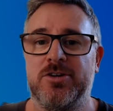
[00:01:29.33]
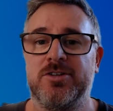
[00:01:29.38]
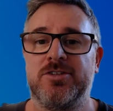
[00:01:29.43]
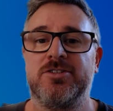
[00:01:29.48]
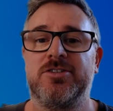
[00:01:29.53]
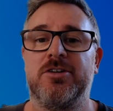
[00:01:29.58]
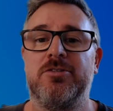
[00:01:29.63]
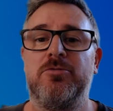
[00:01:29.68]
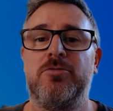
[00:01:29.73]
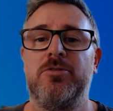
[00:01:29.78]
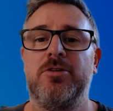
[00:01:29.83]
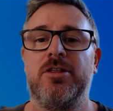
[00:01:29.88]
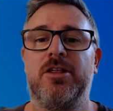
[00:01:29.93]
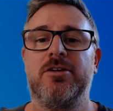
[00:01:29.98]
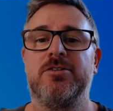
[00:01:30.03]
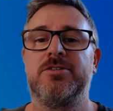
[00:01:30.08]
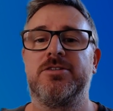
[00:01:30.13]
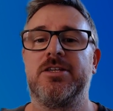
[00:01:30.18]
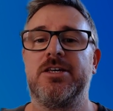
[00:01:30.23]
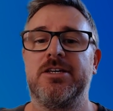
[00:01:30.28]
So all of
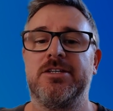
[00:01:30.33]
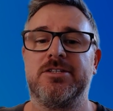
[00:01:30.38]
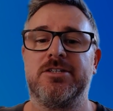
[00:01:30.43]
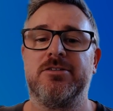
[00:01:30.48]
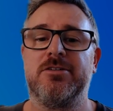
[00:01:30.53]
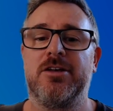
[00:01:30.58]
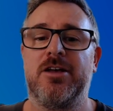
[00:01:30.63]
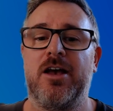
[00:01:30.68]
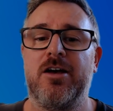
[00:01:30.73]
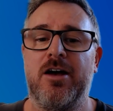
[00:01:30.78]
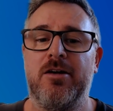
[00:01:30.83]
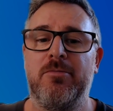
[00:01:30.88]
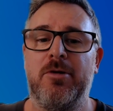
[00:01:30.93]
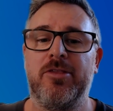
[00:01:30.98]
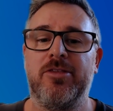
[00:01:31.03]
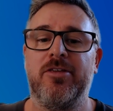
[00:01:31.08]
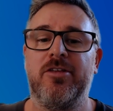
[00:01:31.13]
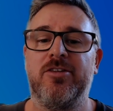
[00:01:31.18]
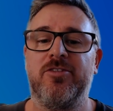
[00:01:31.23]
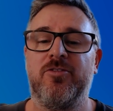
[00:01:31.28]
those things can come
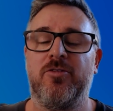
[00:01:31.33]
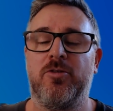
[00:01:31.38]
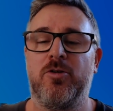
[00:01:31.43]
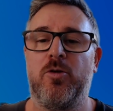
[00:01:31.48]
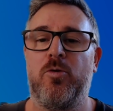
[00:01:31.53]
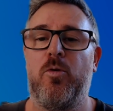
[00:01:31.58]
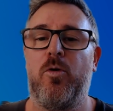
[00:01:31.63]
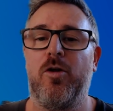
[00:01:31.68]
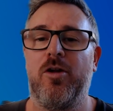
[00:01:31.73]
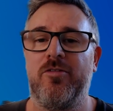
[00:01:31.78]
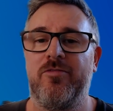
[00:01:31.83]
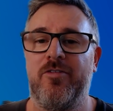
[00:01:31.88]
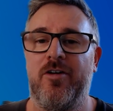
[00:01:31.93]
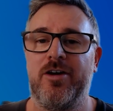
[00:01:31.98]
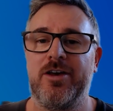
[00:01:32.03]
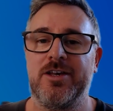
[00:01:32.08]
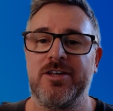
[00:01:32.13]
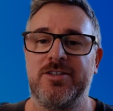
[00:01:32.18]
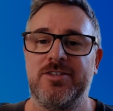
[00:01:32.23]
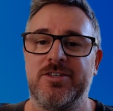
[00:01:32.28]
under the sort of
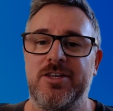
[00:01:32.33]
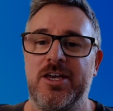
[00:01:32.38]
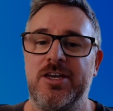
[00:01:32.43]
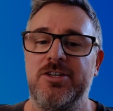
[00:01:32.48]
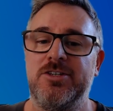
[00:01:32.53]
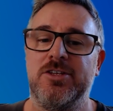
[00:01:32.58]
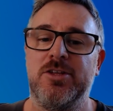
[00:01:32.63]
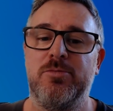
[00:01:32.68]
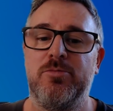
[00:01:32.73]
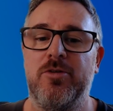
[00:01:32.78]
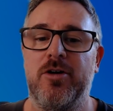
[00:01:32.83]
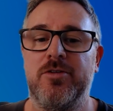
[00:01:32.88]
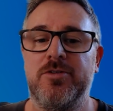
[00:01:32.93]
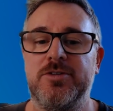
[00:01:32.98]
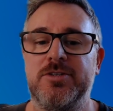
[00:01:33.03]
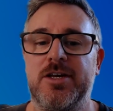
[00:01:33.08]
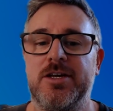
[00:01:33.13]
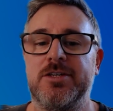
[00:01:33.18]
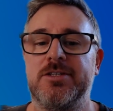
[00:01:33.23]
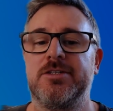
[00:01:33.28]
qualifying stage of the
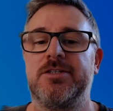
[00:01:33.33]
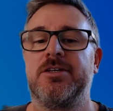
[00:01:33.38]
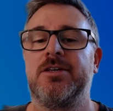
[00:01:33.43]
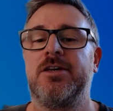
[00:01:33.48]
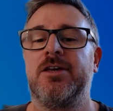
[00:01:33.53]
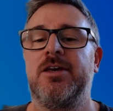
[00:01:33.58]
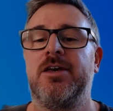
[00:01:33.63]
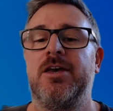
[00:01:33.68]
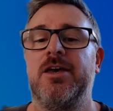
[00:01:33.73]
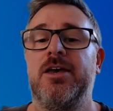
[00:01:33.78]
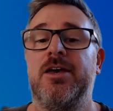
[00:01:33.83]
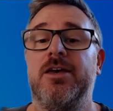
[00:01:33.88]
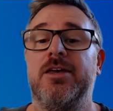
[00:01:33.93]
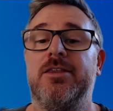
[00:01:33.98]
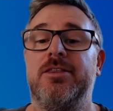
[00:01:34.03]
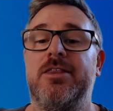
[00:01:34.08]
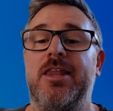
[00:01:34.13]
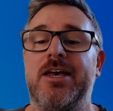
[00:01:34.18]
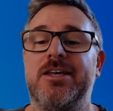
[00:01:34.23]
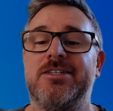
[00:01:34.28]
process.
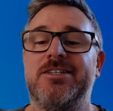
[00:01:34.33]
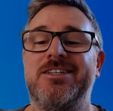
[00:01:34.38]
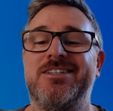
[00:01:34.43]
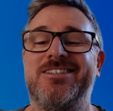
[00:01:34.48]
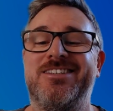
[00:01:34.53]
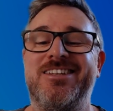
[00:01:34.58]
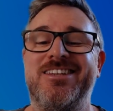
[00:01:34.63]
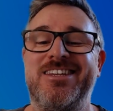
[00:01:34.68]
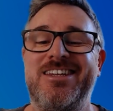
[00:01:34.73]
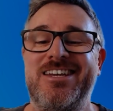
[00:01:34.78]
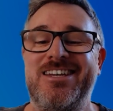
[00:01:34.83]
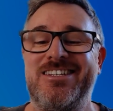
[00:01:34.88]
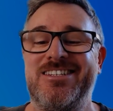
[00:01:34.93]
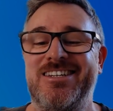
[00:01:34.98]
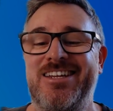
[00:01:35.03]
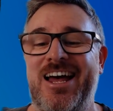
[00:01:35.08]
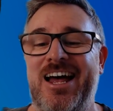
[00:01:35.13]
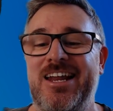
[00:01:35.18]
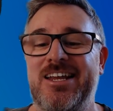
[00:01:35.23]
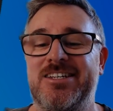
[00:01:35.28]
Next is the needs
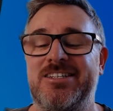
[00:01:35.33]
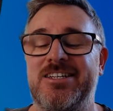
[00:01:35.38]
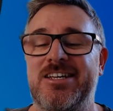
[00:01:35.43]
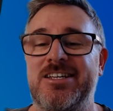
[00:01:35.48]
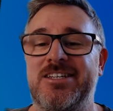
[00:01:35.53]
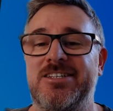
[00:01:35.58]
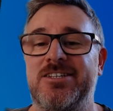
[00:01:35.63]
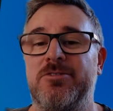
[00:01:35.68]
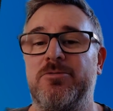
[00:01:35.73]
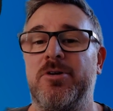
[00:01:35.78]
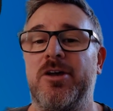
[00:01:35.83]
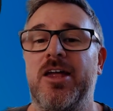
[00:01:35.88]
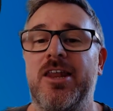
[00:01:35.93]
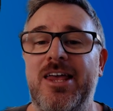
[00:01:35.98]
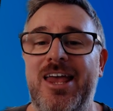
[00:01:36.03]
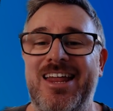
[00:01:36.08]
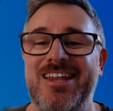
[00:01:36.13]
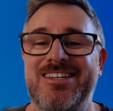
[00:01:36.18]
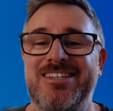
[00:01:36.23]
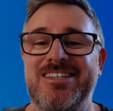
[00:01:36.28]
analysis. So we're going to
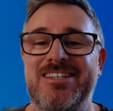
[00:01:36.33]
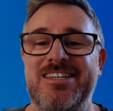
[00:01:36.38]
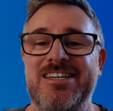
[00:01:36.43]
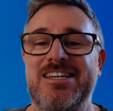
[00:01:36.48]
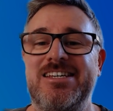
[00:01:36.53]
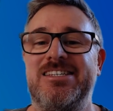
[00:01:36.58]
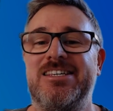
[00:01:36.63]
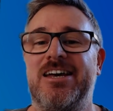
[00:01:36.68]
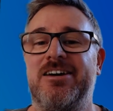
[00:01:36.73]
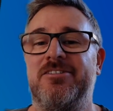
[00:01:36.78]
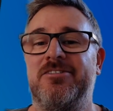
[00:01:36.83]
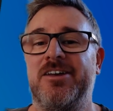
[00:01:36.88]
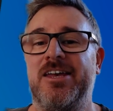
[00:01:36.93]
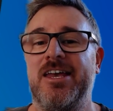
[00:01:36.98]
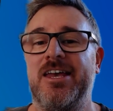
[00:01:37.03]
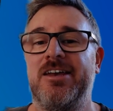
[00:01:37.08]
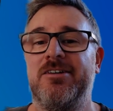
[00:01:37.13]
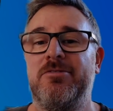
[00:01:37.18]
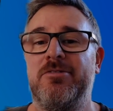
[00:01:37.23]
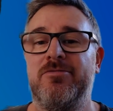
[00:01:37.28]
get into detail
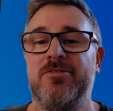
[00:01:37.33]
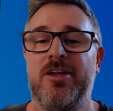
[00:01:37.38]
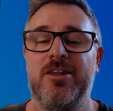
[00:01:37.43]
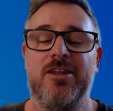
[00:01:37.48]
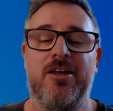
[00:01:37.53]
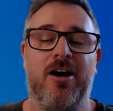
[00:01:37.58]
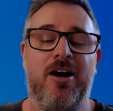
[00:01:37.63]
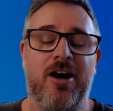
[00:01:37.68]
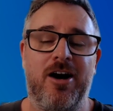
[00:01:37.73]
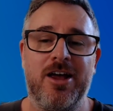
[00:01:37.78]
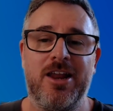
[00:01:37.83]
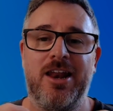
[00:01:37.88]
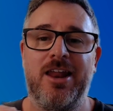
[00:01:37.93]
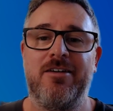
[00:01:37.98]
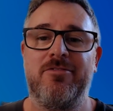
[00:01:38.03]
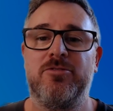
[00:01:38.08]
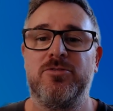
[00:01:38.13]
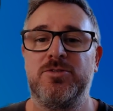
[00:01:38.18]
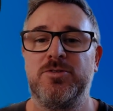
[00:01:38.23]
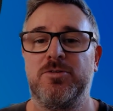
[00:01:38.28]
here. We've done the high
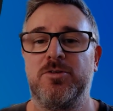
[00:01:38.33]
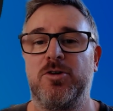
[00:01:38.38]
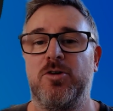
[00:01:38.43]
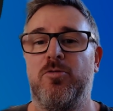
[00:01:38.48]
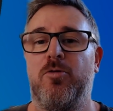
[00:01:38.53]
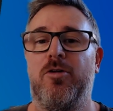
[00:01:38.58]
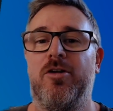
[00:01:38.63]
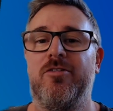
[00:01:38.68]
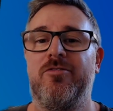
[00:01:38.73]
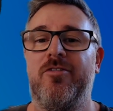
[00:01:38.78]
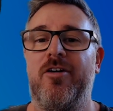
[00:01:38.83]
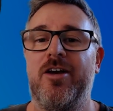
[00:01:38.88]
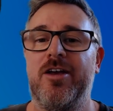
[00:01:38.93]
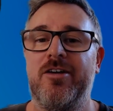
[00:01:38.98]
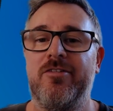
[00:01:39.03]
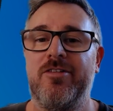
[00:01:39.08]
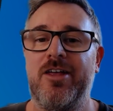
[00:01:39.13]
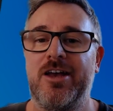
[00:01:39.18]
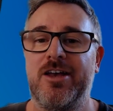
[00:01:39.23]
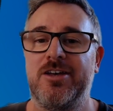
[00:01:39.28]
level sort of qualifying
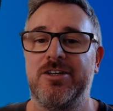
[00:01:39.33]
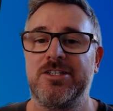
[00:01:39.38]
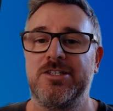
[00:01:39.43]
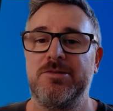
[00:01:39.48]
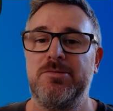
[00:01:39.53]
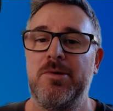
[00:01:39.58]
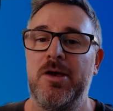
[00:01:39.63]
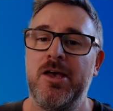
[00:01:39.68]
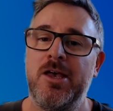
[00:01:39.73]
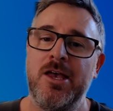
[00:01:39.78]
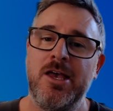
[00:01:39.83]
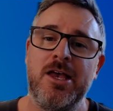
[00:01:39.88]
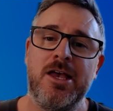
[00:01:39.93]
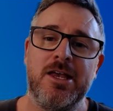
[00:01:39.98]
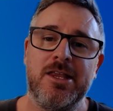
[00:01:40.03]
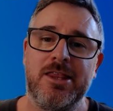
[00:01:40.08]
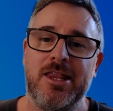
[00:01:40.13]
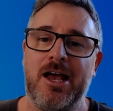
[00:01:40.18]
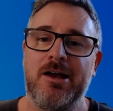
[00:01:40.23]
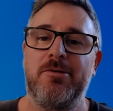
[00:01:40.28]
of the customer.
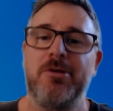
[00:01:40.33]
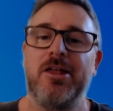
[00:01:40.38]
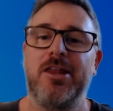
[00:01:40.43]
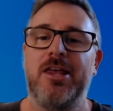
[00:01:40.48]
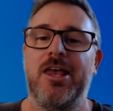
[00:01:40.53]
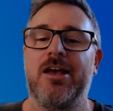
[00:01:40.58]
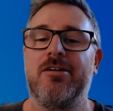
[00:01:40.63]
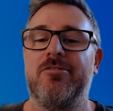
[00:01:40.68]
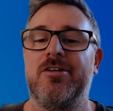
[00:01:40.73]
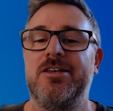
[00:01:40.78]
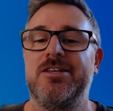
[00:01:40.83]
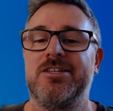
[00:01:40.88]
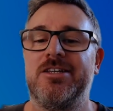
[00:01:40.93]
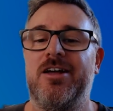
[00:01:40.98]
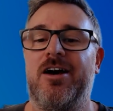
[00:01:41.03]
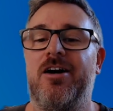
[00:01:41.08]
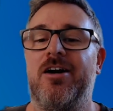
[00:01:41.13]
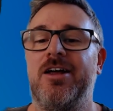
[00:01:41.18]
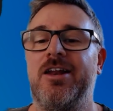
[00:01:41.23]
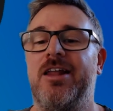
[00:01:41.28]
Now we're going to get into the
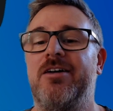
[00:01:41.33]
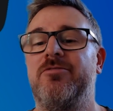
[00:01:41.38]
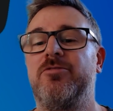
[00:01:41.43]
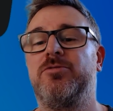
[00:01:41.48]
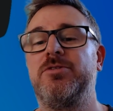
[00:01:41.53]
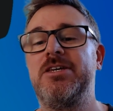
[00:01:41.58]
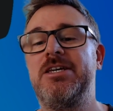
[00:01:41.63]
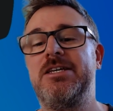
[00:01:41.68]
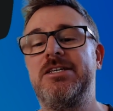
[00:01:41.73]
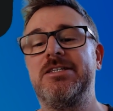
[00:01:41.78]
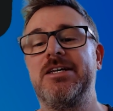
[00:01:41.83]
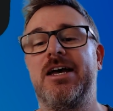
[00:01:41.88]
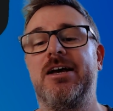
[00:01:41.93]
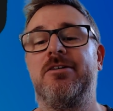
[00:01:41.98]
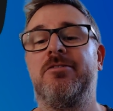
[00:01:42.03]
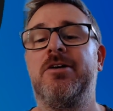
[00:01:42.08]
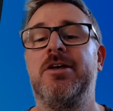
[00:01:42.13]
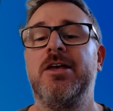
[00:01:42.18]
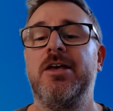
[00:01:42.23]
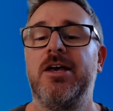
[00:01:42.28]
high level
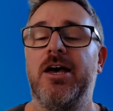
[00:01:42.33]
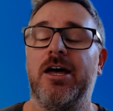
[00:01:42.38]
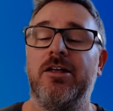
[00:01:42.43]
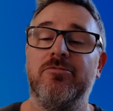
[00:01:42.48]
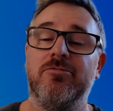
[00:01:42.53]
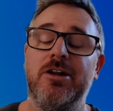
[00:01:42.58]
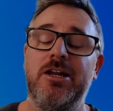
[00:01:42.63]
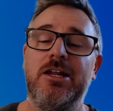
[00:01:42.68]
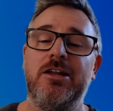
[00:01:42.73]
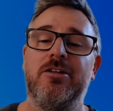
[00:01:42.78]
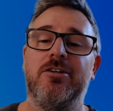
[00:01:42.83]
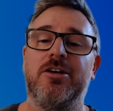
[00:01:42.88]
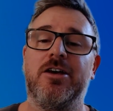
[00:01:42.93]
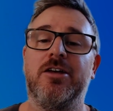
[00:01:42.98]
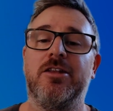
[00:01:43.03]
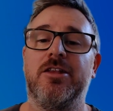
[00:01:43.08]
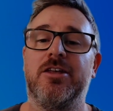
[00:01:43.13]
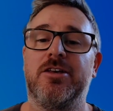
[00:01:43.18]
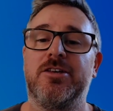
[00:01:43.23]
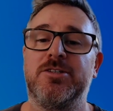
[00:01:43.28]
detail and really look
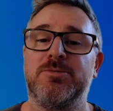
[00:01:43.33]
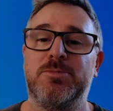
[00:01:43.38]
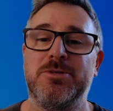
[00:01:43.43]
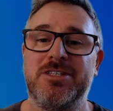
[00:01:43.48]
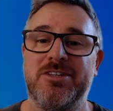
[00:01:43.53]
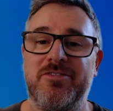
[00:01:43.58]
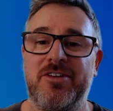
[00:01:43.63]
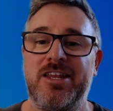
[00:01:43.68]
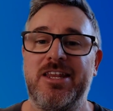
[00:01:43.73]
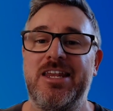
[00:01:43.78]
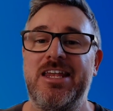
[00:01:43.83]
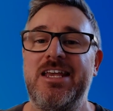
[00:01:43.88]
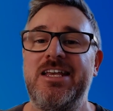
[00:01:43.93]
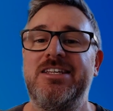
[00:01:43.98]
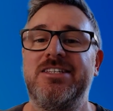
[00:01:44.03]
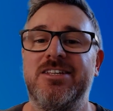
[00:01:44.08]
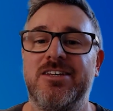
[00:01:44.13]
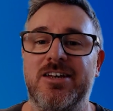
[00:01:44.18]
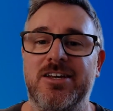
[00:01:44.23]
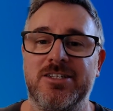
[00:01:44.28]
at the specific
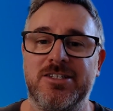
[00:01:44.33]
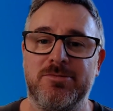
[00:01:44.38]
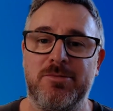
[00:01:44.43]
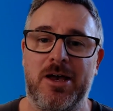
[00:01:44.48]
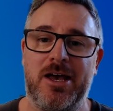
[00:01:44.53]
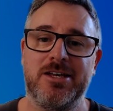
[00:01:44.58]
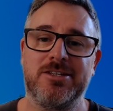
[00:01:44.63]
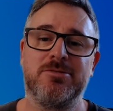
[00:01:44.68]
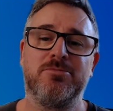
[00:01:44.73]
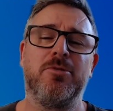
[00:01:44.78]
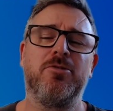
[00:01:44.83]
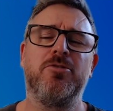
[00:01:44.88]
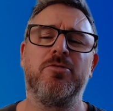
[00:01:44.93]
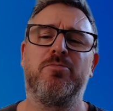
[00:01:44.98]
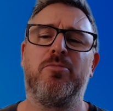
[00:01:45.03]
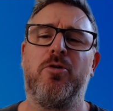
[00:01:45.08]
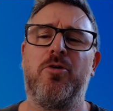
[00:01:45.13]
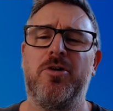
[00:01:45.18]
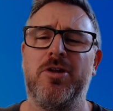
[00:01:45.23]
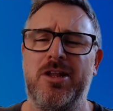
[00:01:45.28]
needs that the customer has. And more
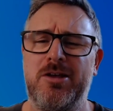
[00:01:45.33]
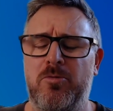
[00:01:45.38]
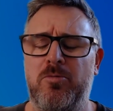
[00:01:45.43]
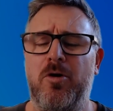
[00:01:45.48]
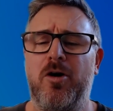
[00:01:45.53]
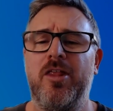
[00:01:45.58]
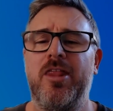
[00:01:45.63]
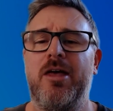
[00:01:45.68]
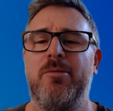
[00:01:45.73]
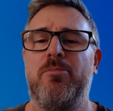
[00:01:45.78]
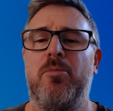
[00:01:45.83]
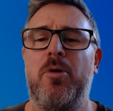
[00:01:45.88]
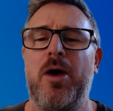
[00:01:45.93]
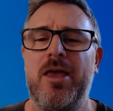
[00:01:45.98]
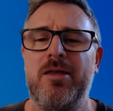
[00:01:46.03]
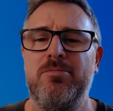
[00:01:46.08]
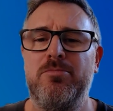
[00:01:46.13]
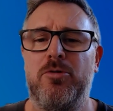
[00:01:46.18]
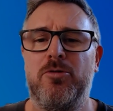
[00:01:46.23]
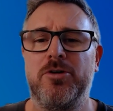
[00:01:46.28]
importantly, what are their
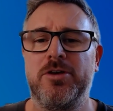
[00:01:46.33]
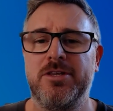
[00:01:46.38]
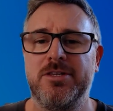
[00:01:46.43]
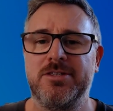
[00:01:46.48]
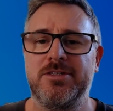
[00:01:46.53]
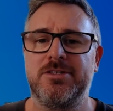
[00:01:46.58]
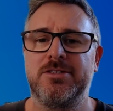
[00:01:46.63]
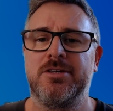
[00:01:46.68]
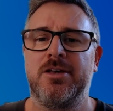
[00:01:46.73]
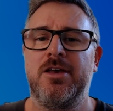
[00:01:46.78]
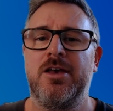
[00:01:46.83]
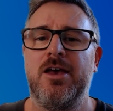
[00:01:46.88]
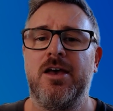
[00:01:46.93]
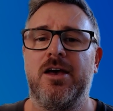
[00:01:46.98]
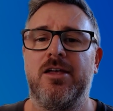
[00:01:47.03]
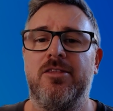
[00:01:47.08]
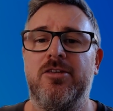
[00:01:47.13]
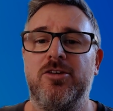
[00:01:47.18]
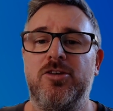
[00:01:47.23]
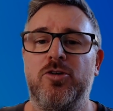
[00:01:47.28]
pain points
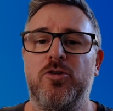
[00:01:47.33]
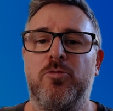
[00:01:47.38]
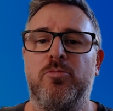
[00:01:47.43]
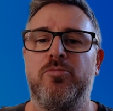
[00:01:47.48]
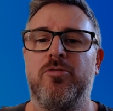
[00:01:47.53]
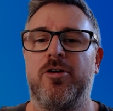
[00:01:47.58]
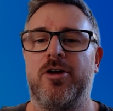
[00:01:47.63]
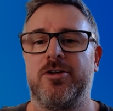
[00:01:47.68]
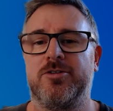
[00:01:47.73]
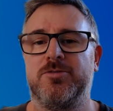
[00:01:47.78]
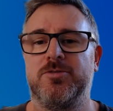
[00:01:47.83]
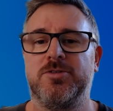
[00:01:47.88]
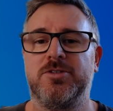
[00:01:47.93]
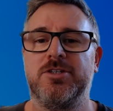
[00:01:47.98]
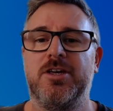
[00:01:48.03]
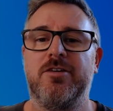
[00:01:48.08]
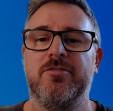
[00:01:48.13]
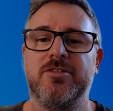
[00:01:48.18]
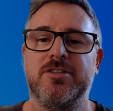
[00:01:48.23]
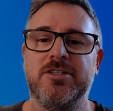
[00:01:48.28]
that your product or
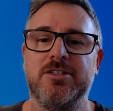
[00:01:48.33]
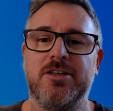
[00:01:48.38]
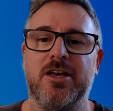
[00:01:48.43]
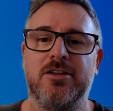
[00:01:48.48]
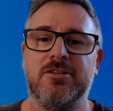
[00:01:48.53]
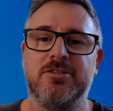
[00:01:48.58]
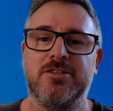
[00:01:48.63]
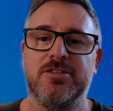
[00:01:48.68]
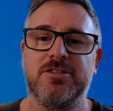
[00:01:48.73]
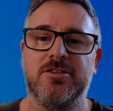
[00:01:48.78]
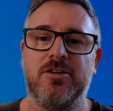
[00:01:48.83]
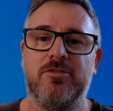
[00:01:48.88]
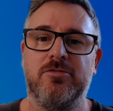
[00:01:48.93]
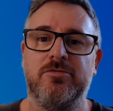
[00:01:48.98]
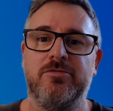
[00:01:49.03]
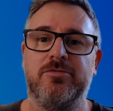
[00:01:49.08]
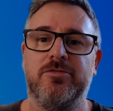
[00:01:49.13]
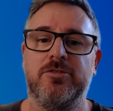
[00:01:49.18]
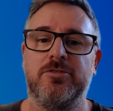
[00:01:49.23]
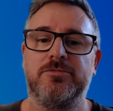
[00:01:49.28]
service is going to solve
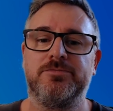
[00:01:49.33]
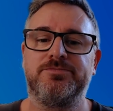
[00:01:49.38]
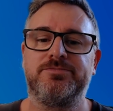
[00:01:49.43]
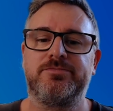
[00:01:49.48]
for?